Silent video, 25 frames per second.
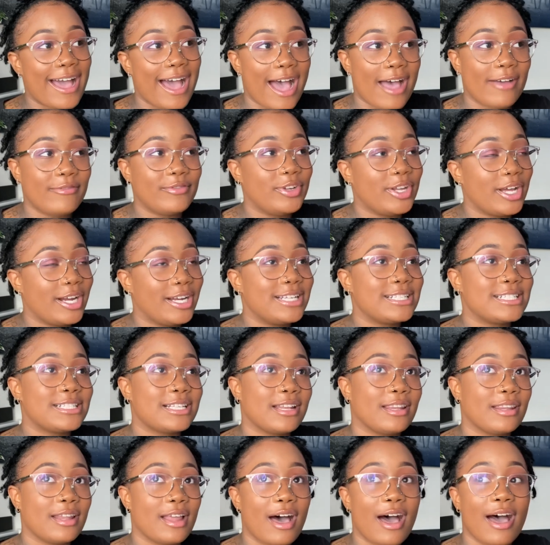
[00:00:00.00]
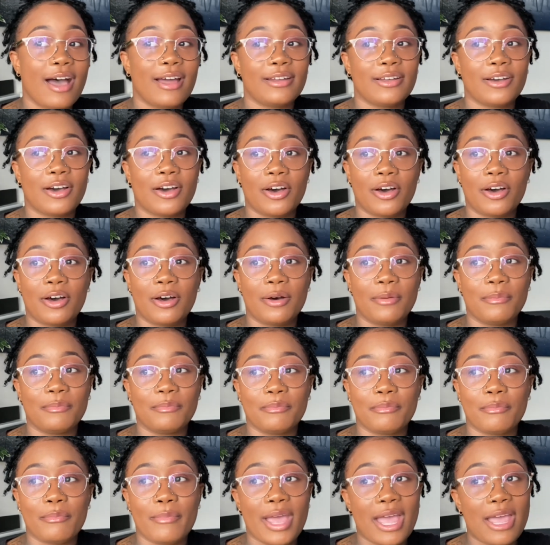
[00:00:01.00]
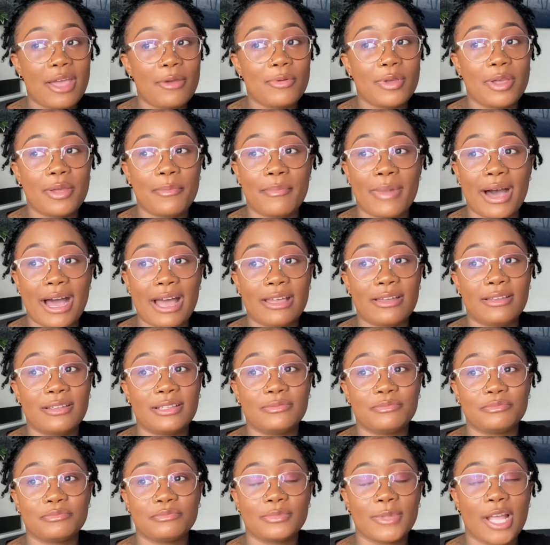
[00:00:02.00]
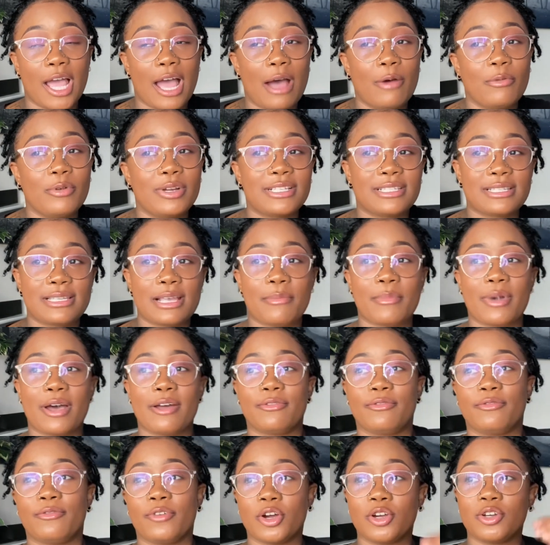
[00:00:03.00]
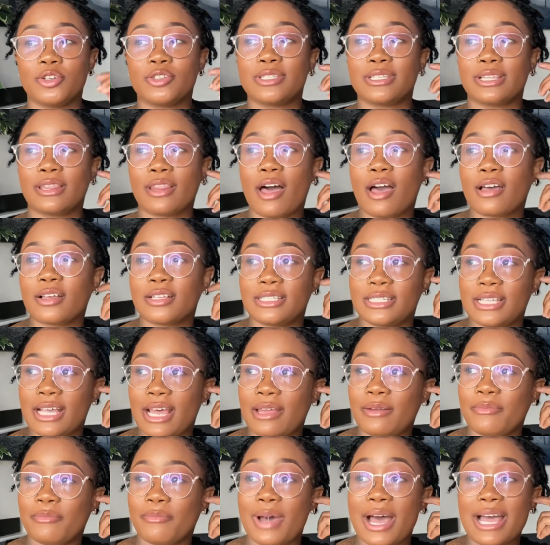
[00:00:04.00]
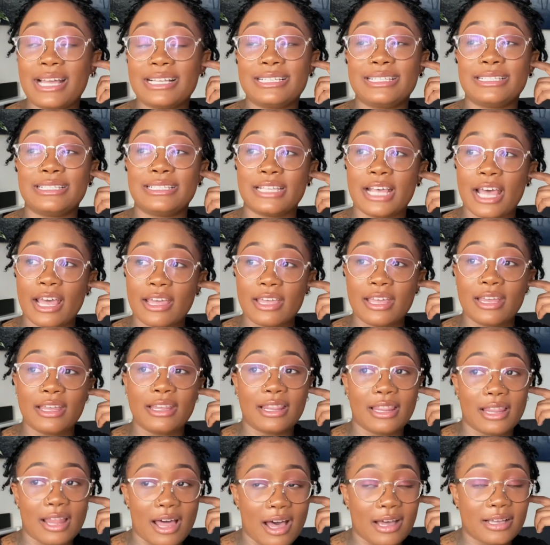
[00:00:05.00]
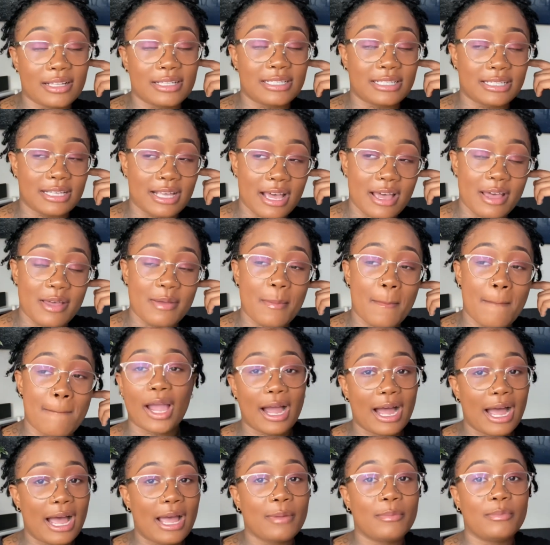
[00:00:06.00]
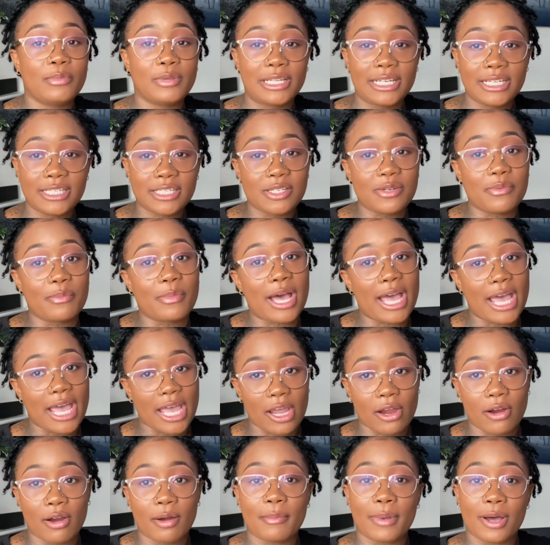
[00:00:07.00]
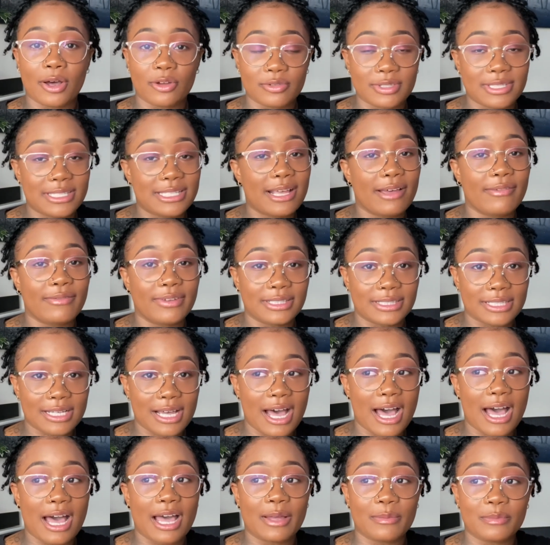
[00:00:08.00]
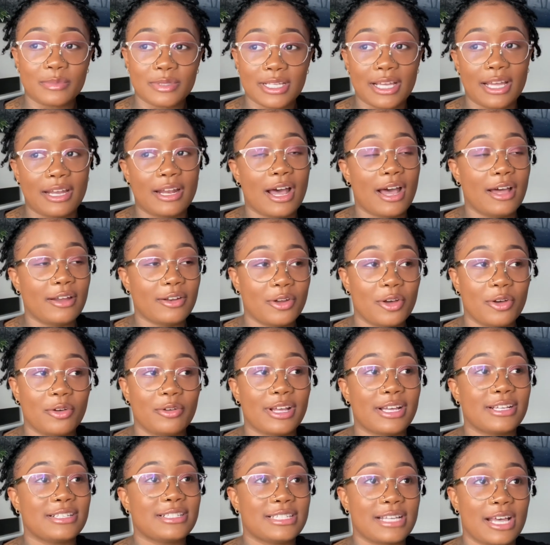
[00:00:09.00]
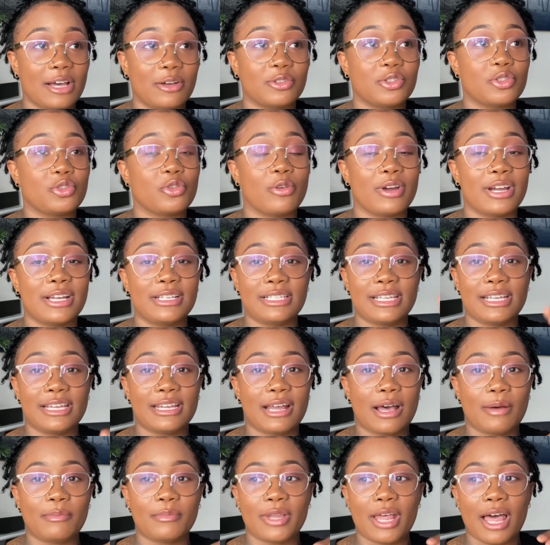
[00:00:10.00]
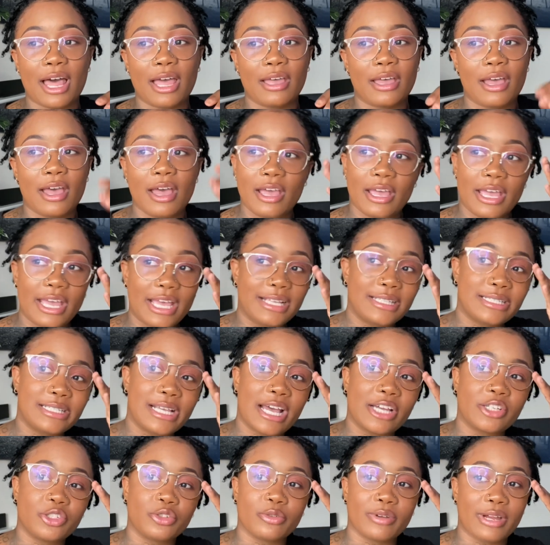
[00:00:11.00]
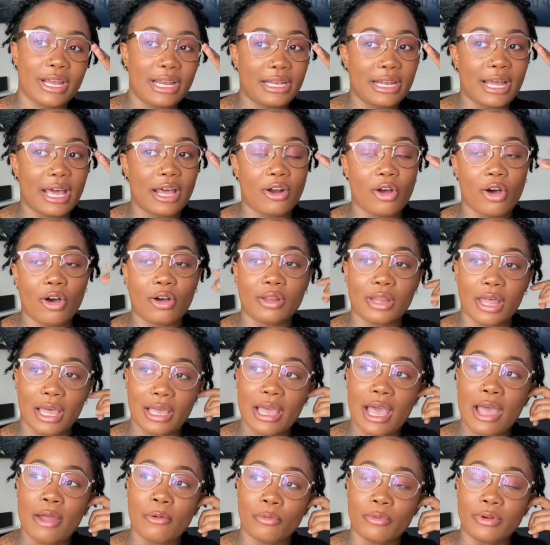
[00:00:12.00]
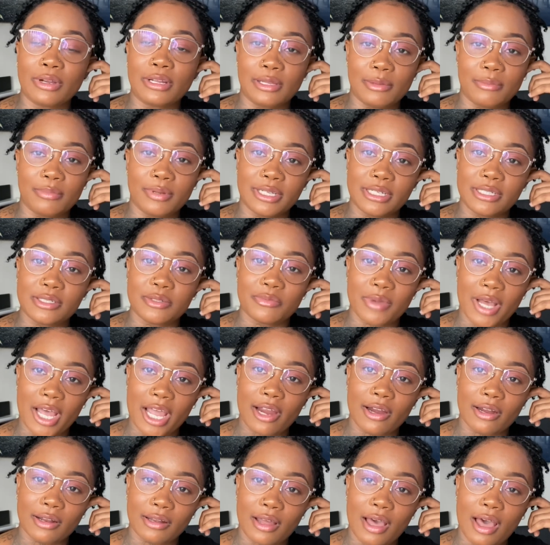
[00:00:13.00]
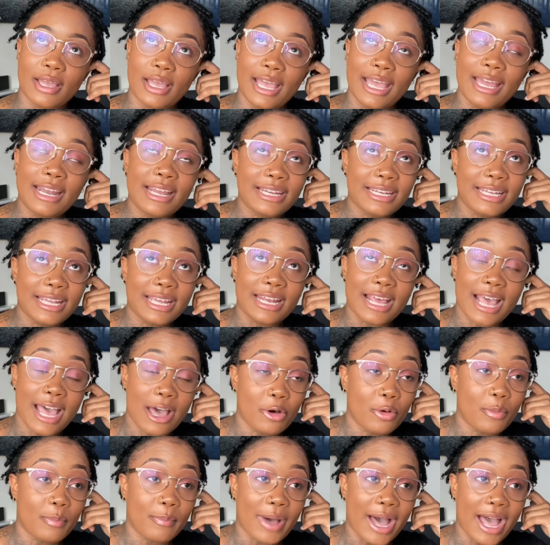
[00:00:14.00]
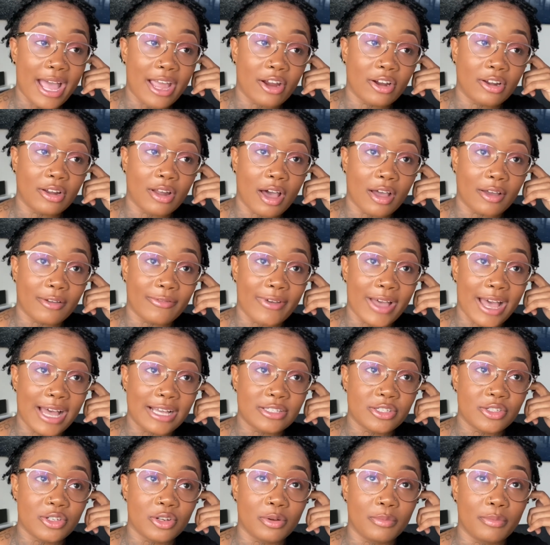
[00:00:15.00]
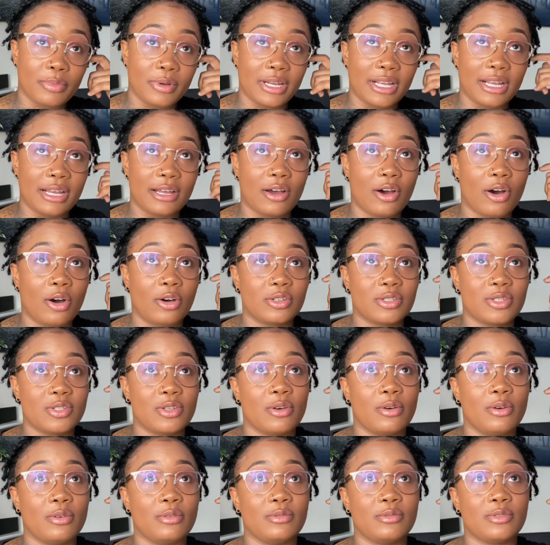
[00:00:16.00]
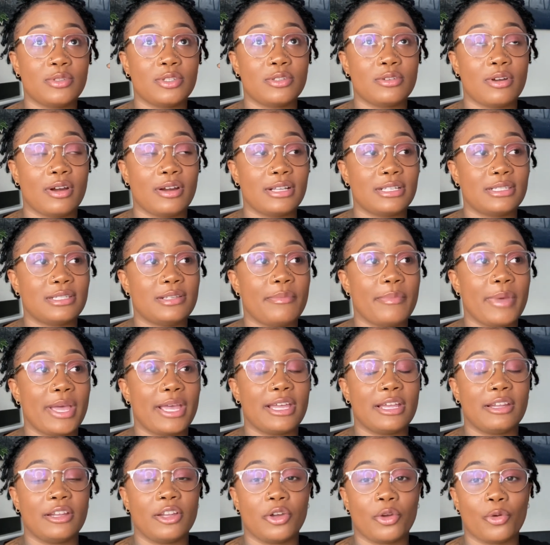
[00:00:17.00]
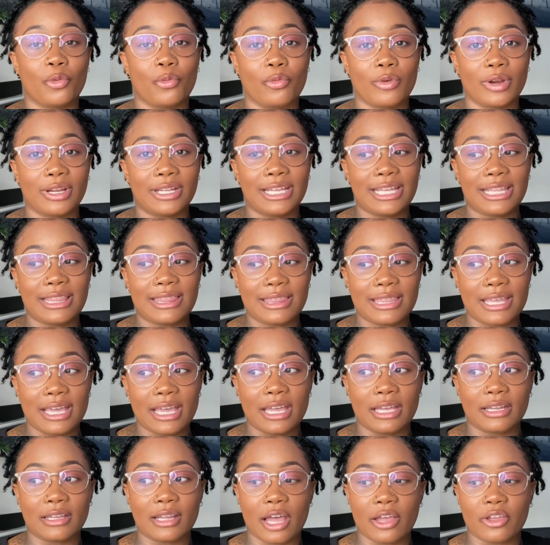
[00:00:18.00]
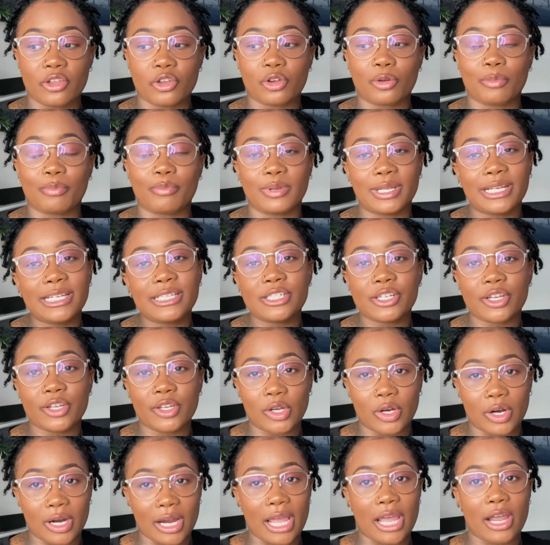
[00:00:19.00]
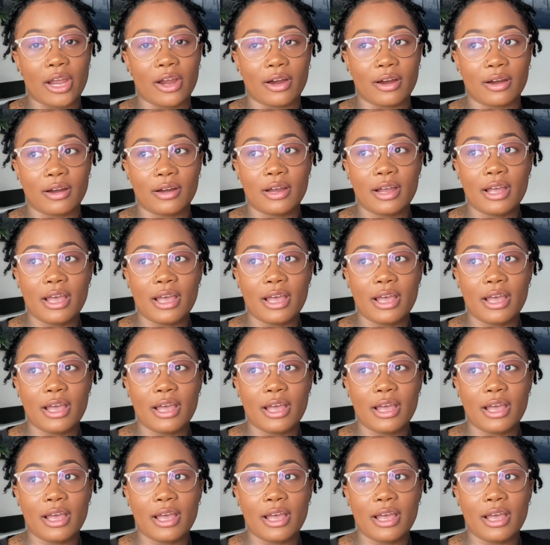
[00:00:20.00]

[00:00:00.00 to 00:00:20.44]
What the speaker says: I've done this a lot. Maybe I wouldn't say my first lock set, my second lock set, I bleached my hair about 7 times. And I know that sounds crazy, and I'm not exaggerating at all. Like, I really bleached my hair lock. And it did help my hair lock faster, but it also started to make it look really thin. Like, you're bleaching your hair.